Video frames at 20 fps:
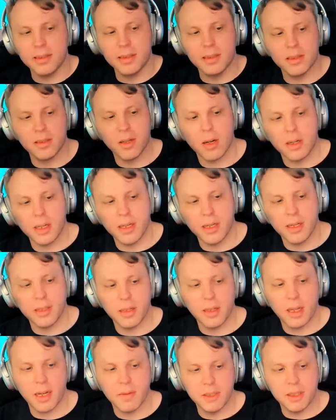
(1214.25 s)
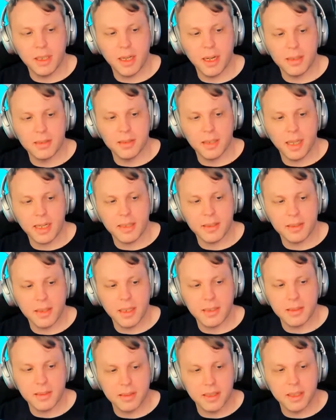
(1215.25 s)
talking in the live chat saying it's
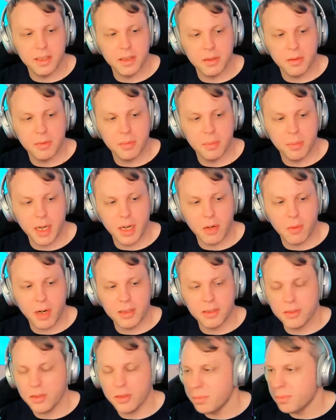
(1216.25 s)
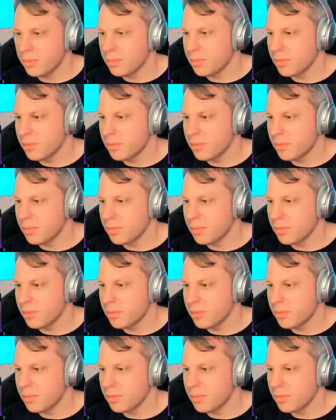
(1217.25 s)
nice to see you, Mike Rydstrom.